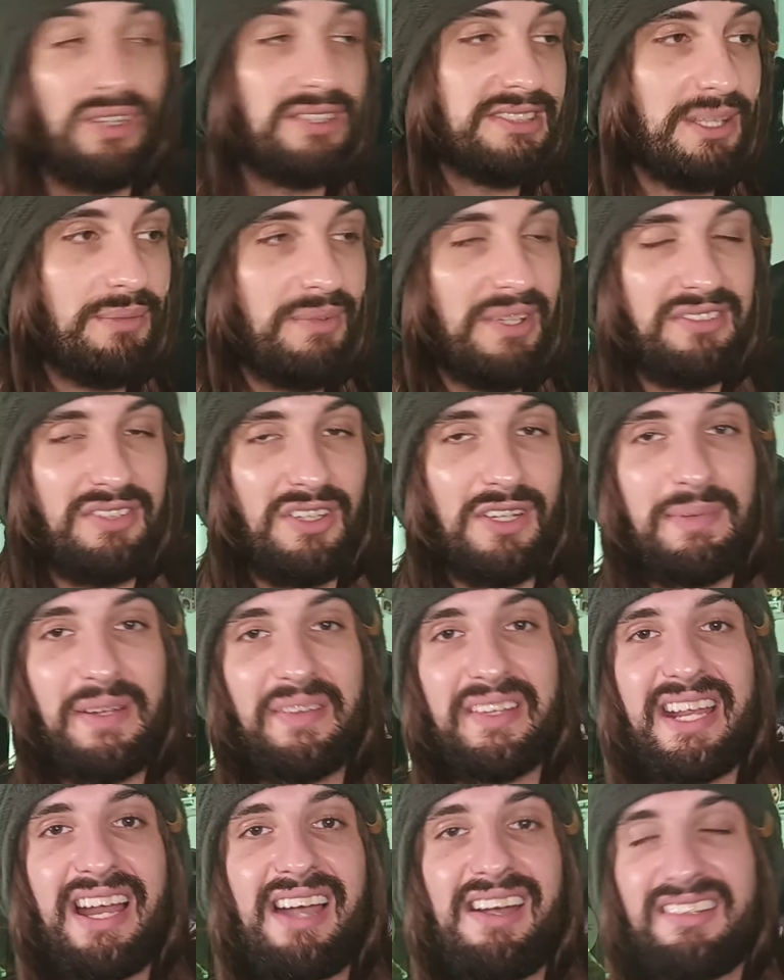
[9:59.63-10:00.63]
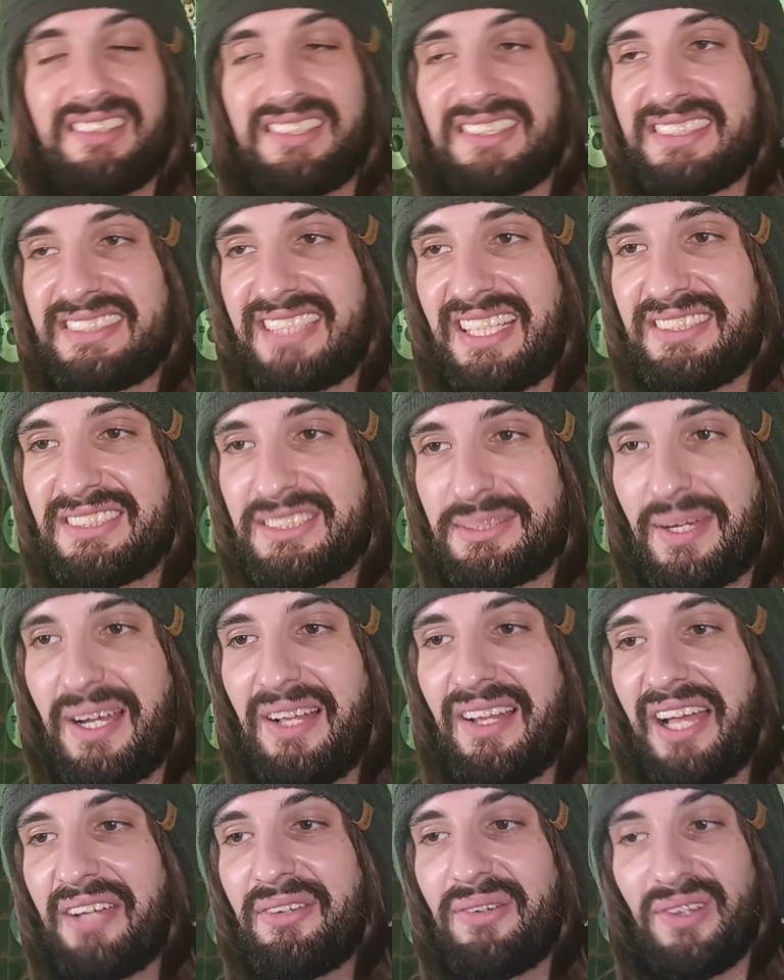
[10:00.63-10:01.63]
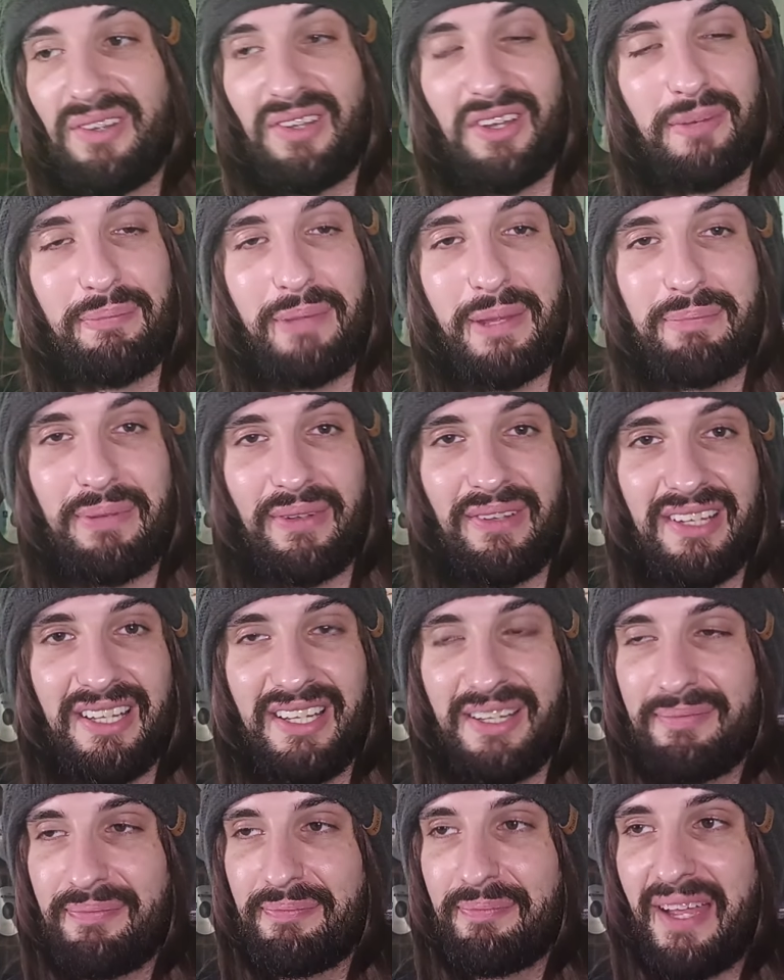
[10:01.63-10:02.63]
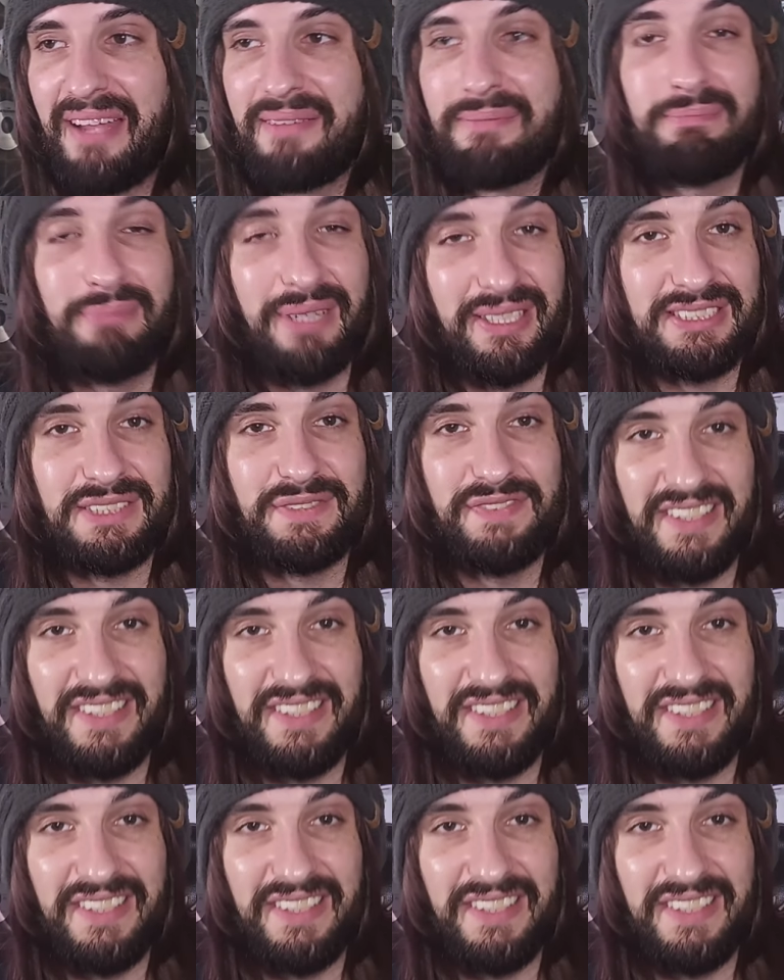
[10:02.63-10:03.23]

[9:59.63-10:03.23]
Also, I want to talk about the character designs as well. I know a lot of people have had mixed